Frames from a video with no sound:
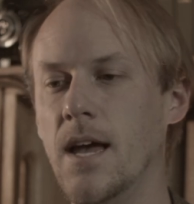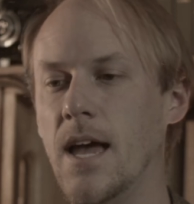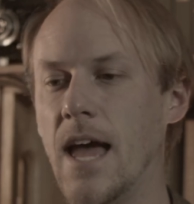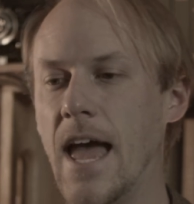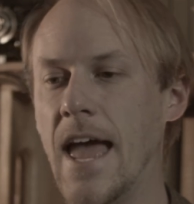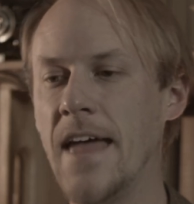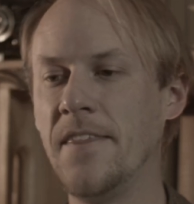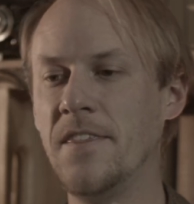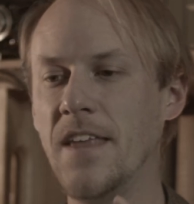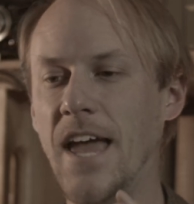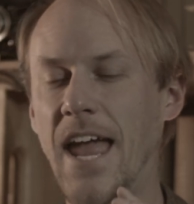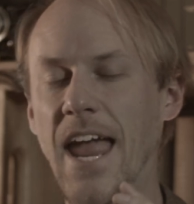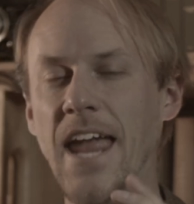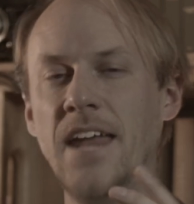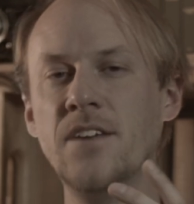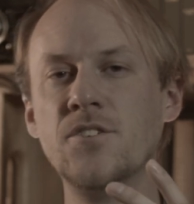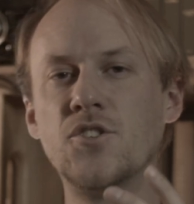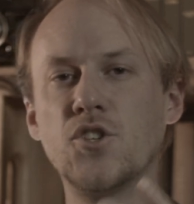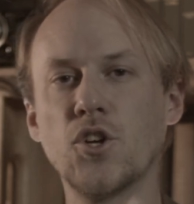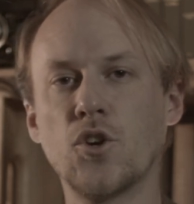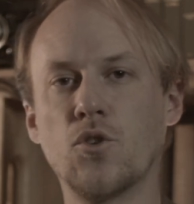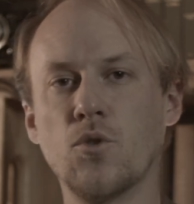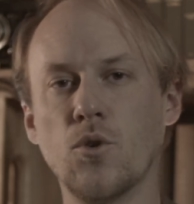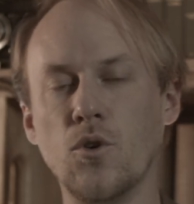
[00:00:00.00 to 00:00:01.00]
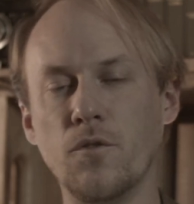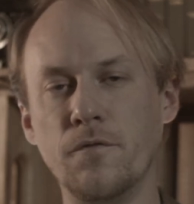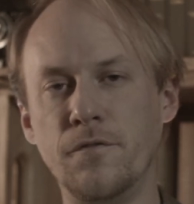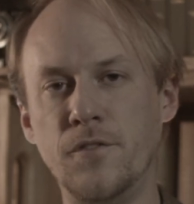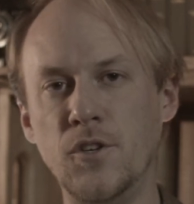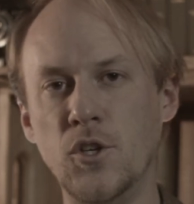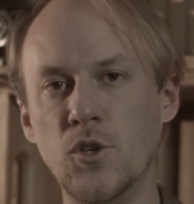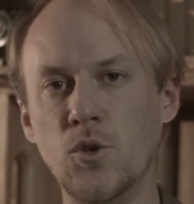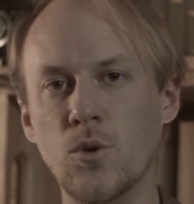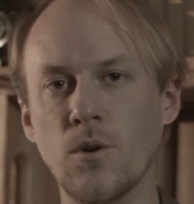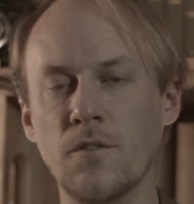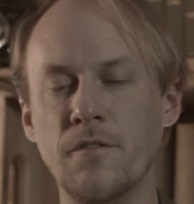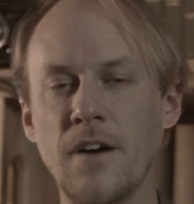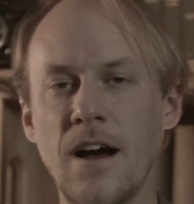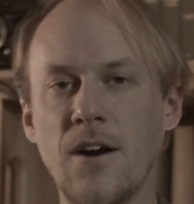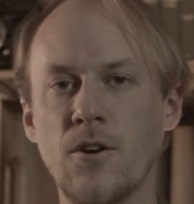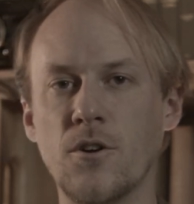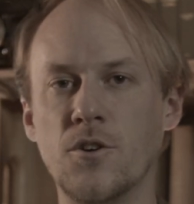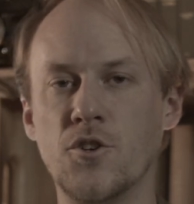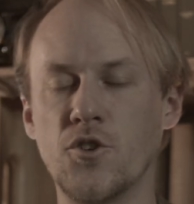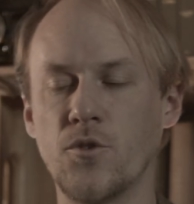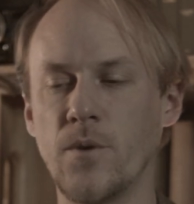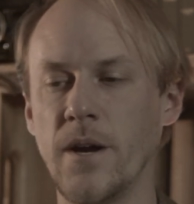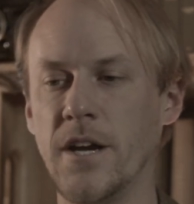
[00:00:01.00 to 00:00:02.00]
and the integral view of our
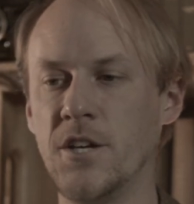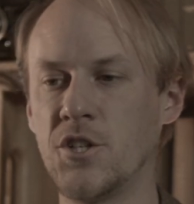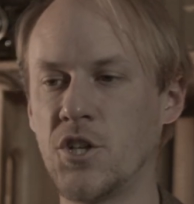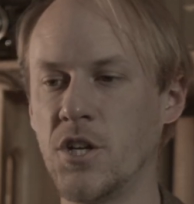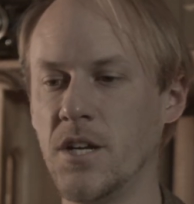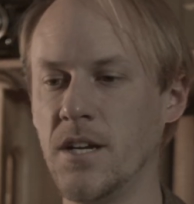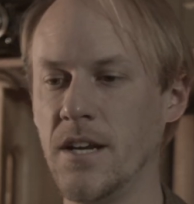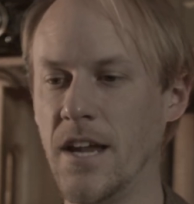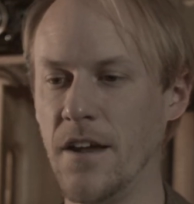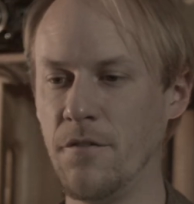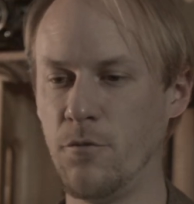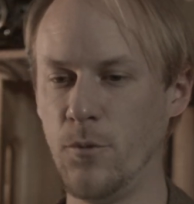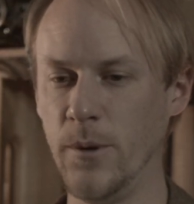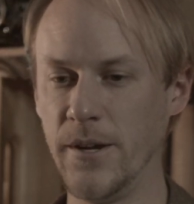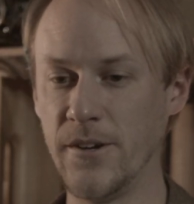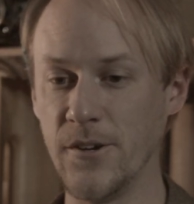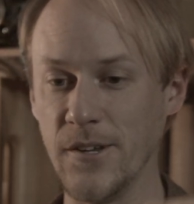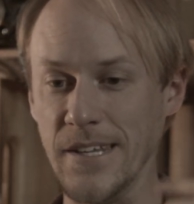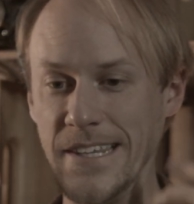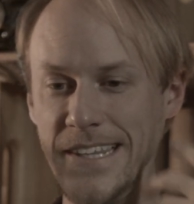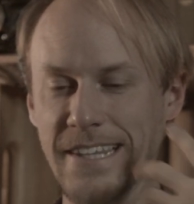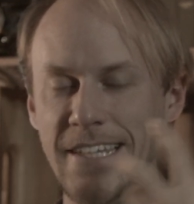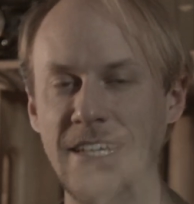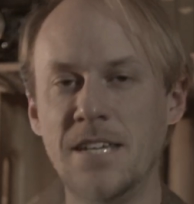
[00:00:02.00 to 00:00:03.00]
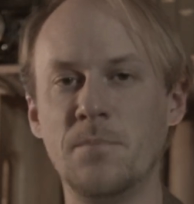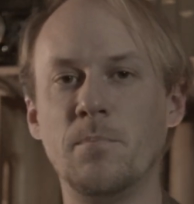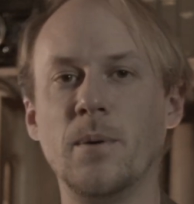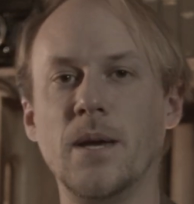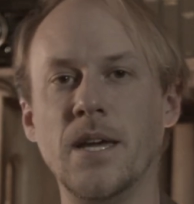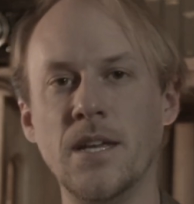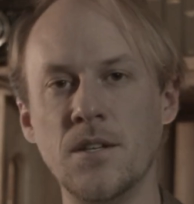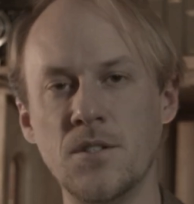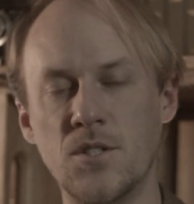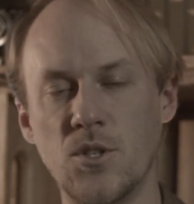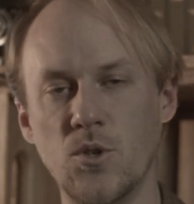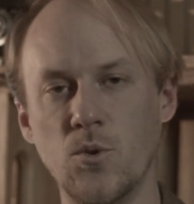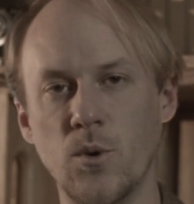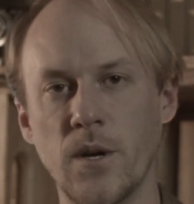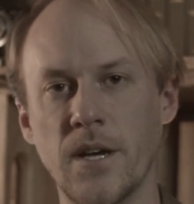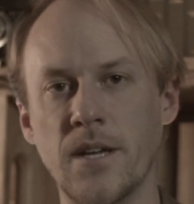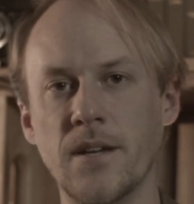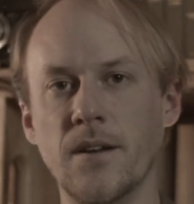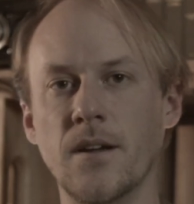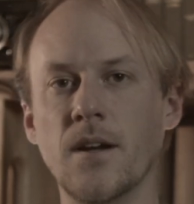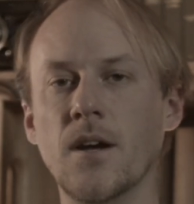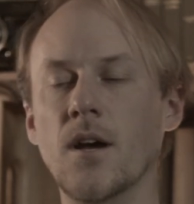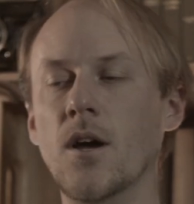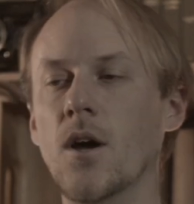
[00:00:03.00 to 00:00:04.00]
duration, if we could leap into
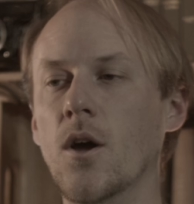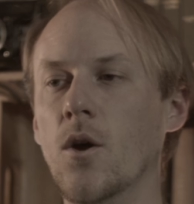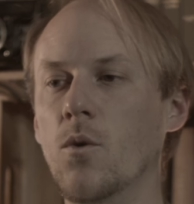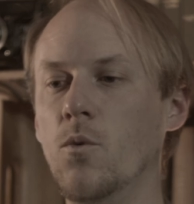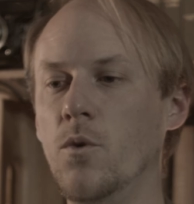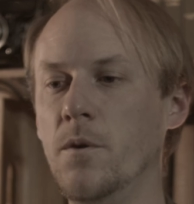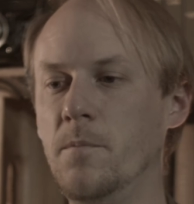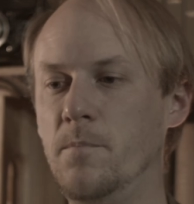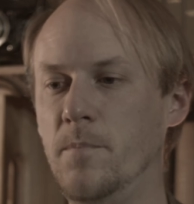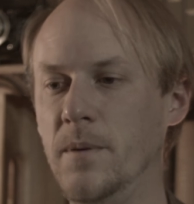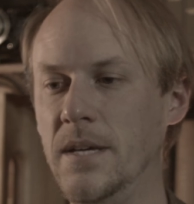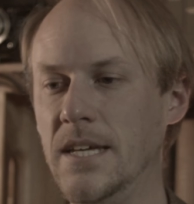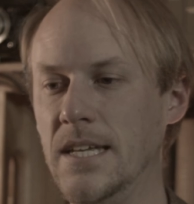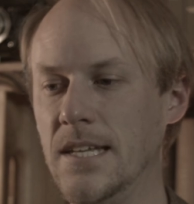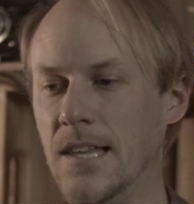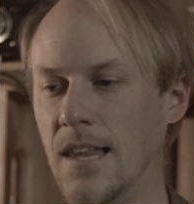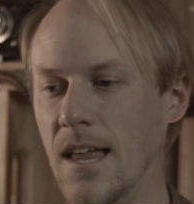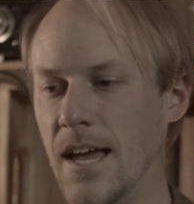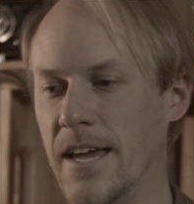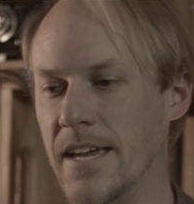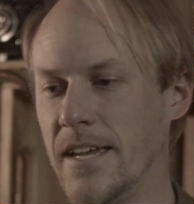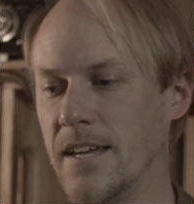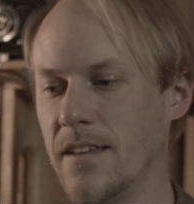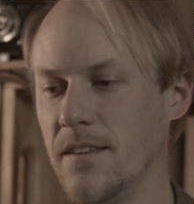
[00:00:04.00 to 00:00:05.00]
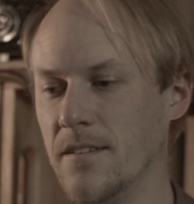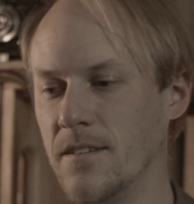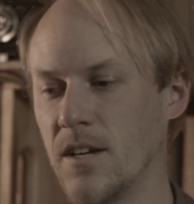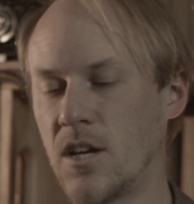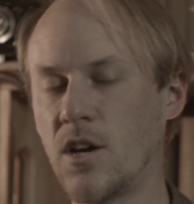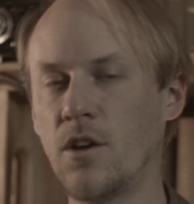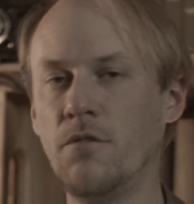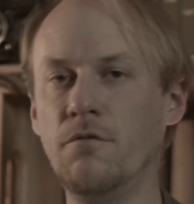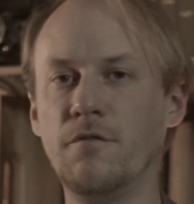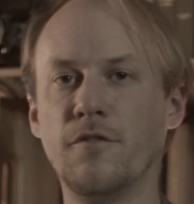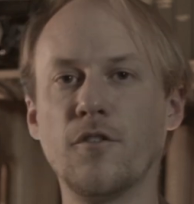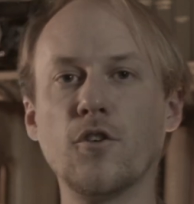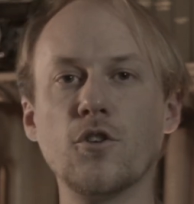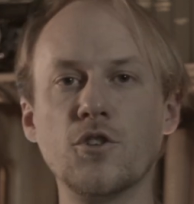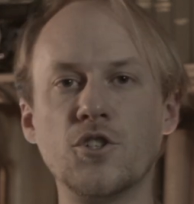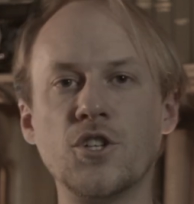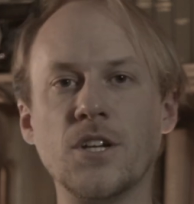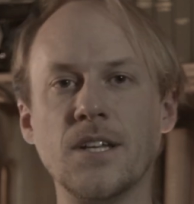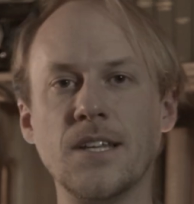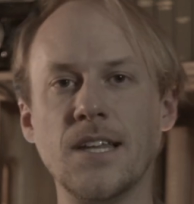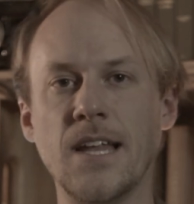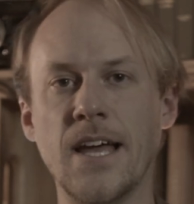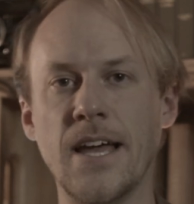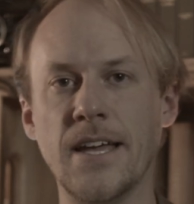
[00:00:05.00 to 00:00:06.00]
it, would be like the
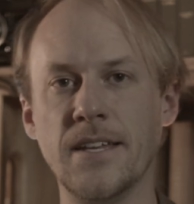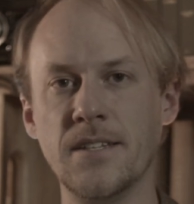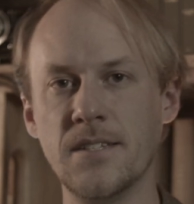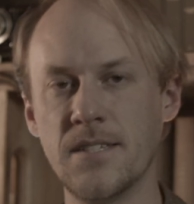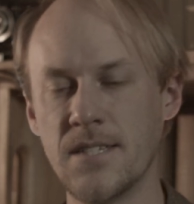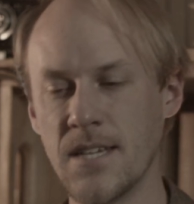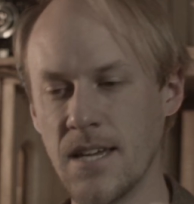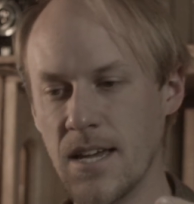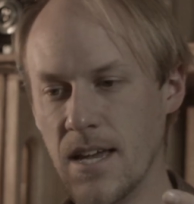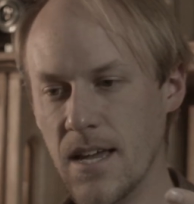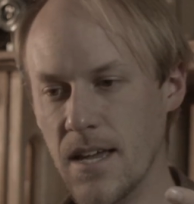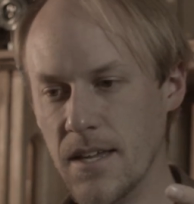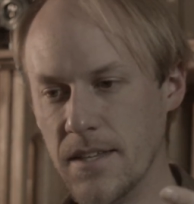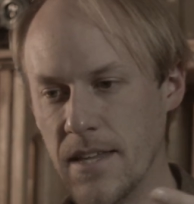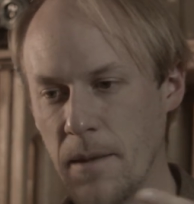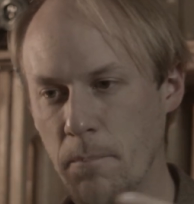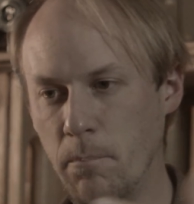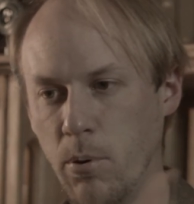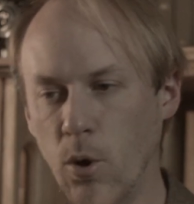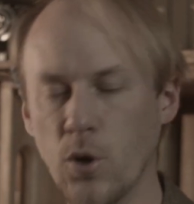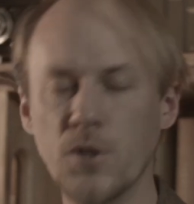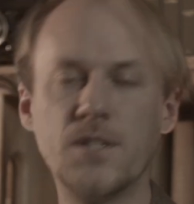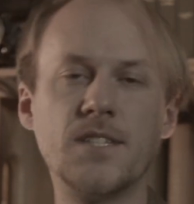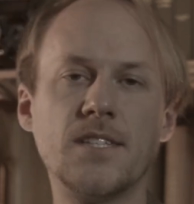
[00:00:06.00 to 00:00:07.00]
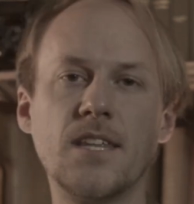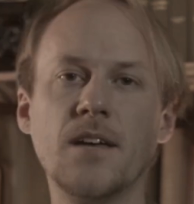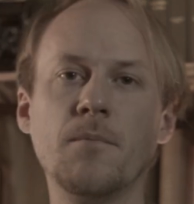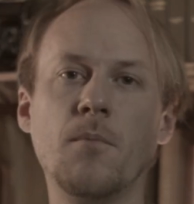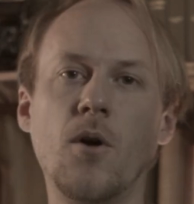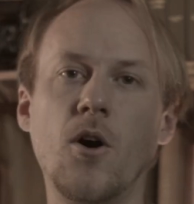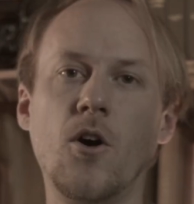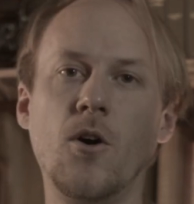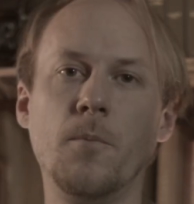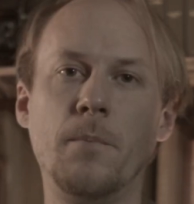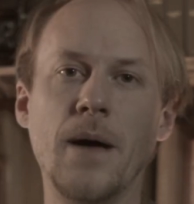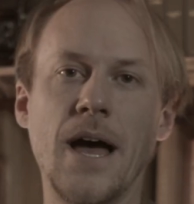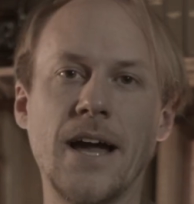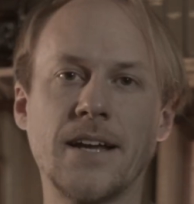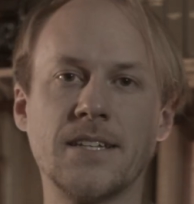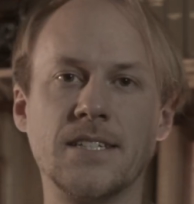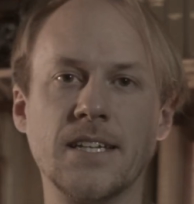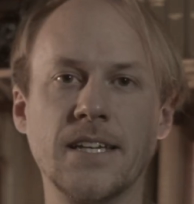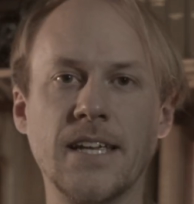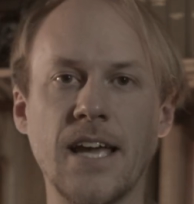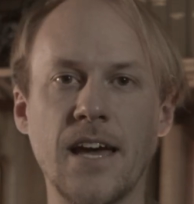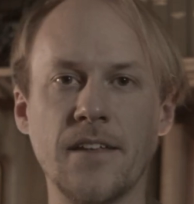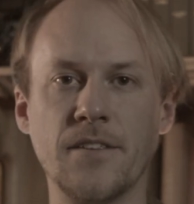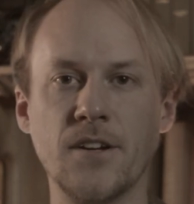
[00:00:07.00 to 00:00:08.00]
convergent lens that puts them all back
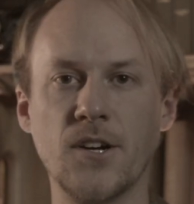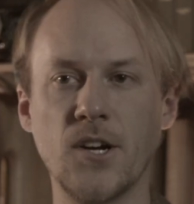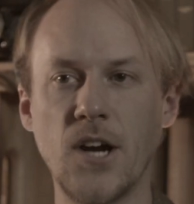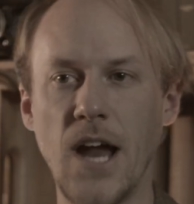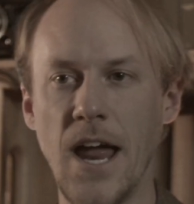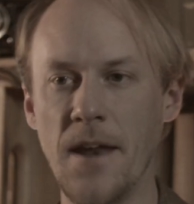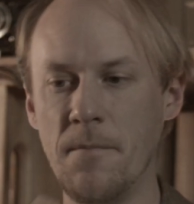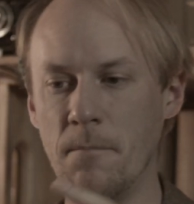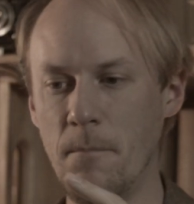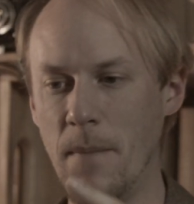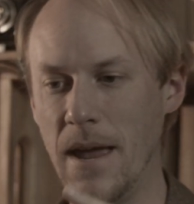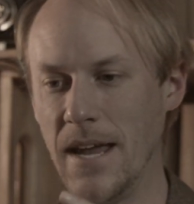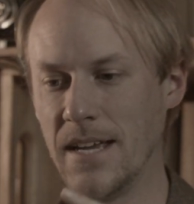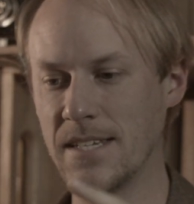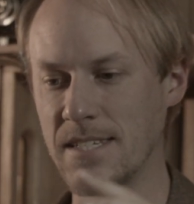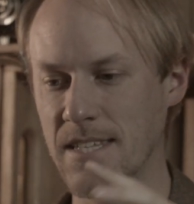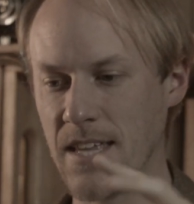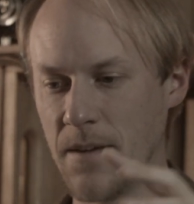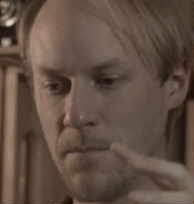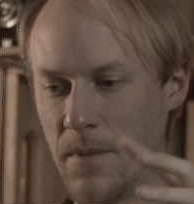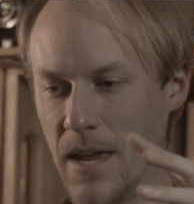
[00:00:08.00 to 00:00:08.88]
together and makes them